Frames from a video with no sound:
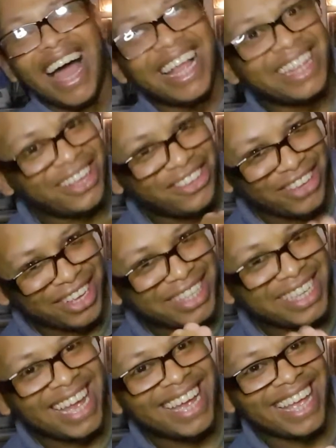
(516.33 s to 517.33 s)
And it's
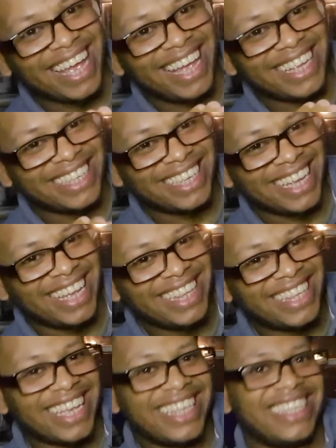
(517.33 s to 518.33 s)
just like, it's this
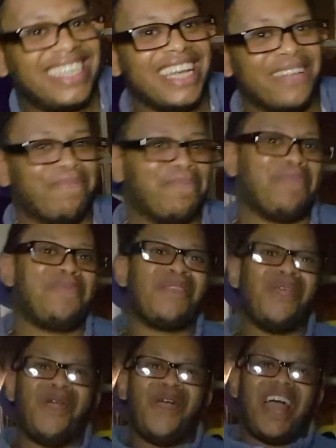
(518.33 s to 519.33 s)
intense scene.
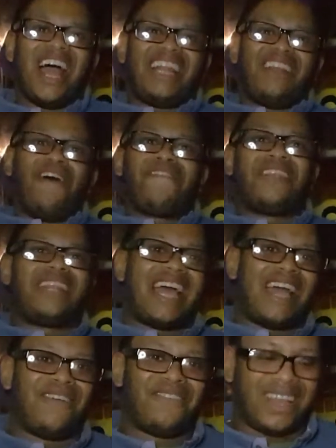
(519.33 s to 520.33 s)
And after
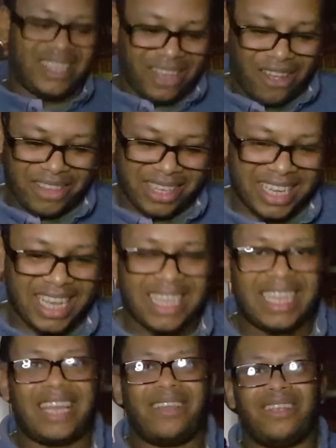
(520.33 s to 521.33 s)
that, right, so after he's
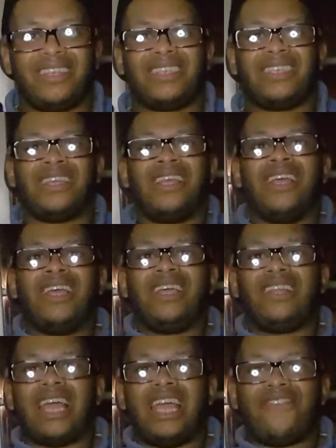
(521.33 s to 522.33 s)
eating it,
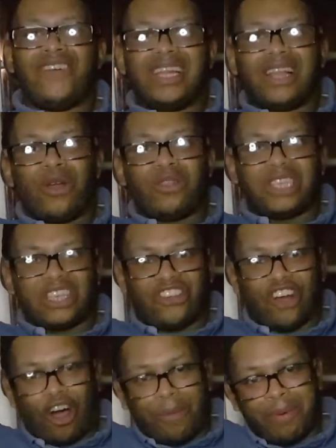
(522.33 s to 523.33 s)
you know, he reloads the
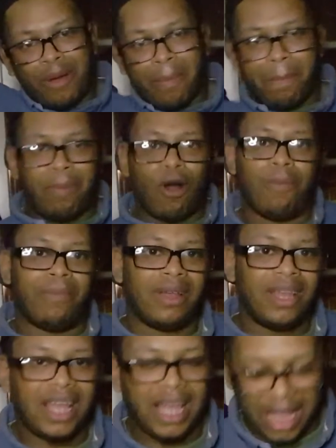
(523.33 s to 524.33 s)
chop, boom,
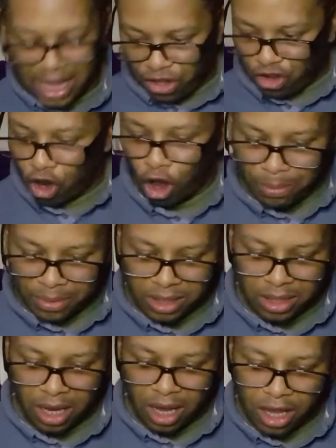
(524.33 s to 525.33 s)
he
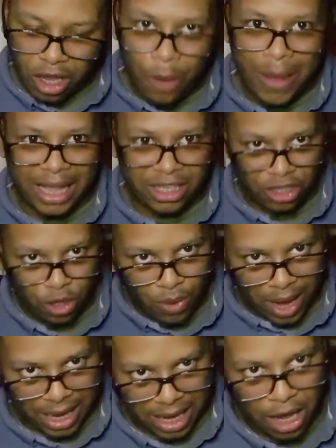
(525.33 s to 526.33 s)
chops
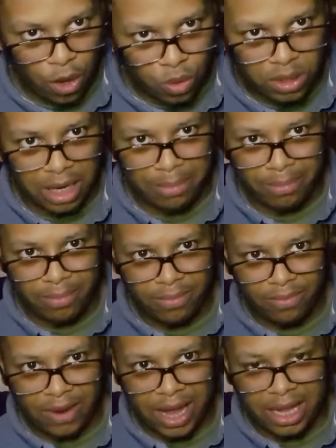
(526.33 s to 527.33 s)
Goatsu and kills him,
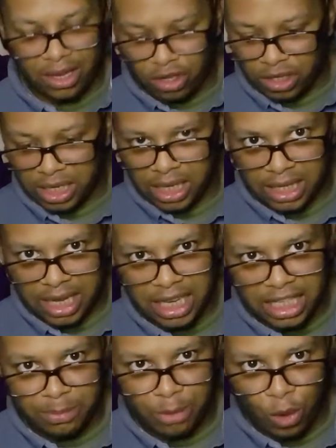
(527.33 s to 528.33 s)
right? You just see the
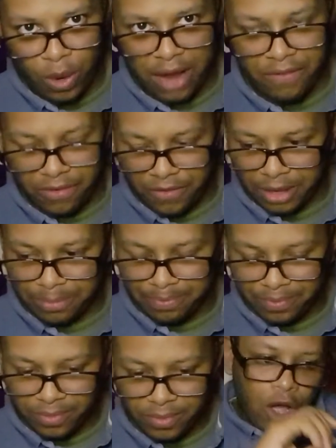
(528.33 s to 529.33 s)
tea spill, everything.
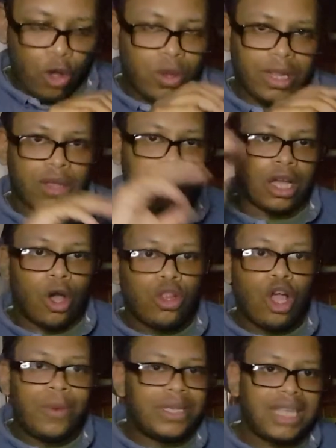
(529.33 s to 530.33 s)
Goku now is like, oh
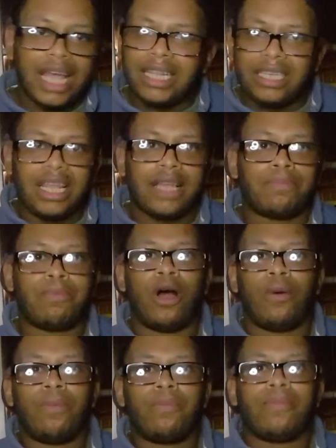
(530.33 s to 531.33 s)
no, he's dead,
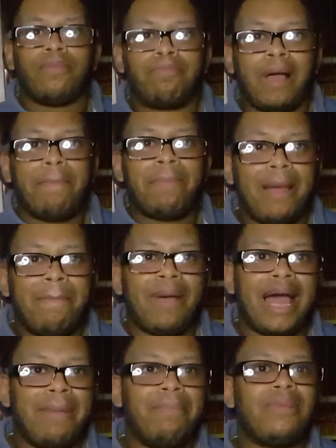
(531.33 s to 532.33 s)
but bam, bam,
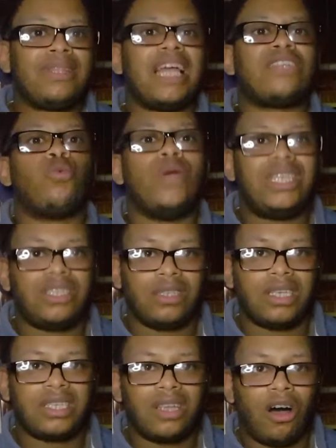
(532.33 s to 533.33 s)
bam, that's Whis on
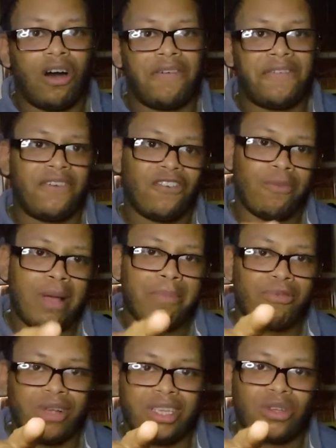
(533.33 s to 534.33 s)
the staff.
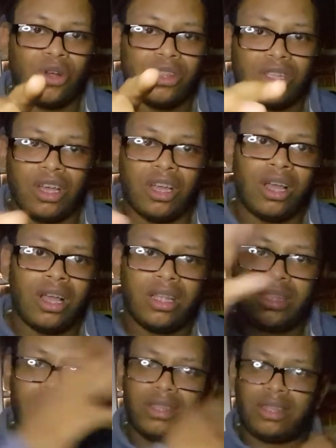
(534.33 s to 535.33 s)
Remember, he's got
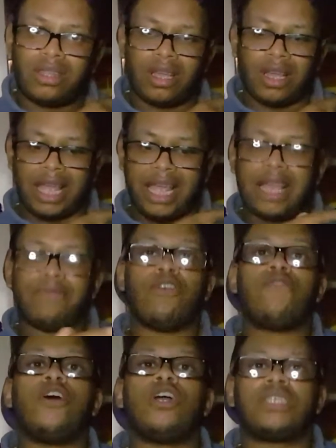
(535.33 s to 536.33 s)
he can
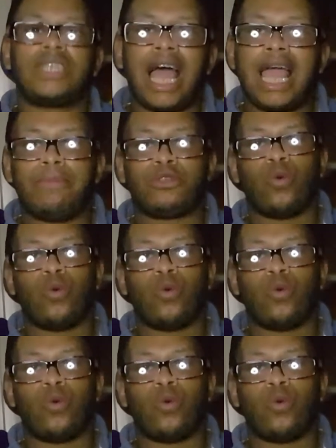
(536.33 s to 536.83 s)
reverse time.